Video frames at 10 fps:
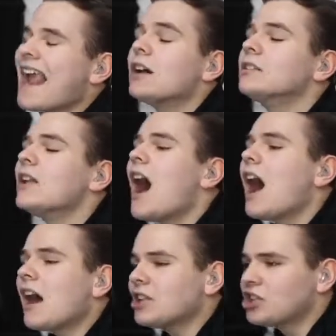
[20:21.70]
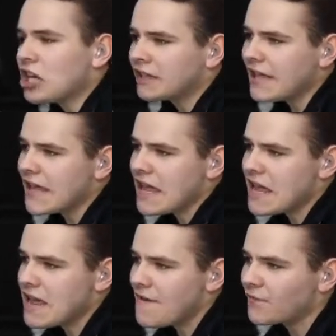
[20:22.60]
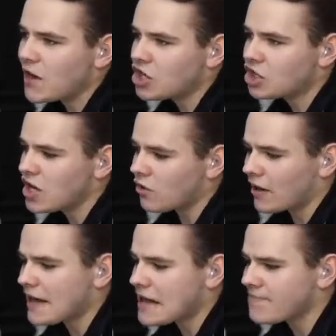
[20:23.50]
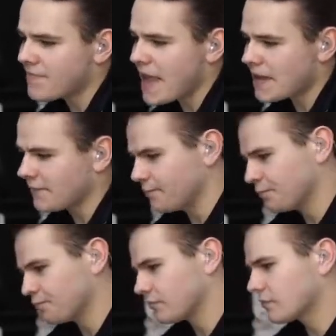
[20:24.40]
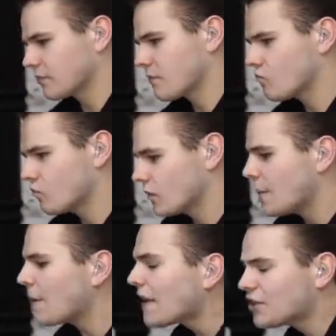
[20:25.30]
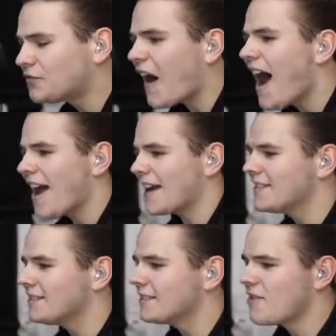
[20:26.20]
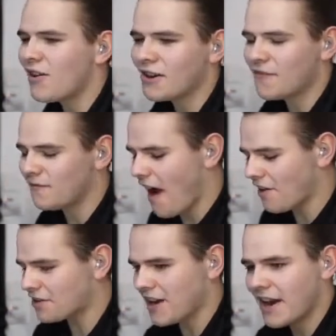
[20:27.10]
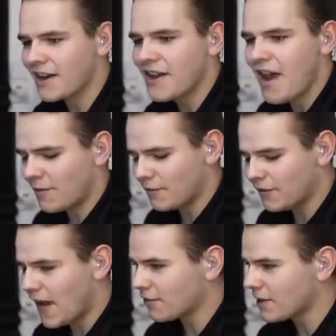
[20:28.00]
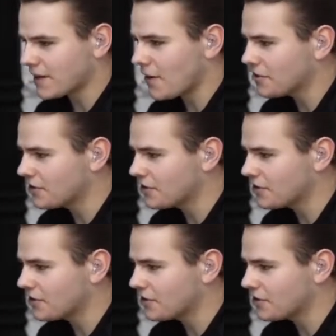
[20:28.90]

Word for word: ecologically efficient or anything. But that's fine. We are on a fighter jet. We're flying right now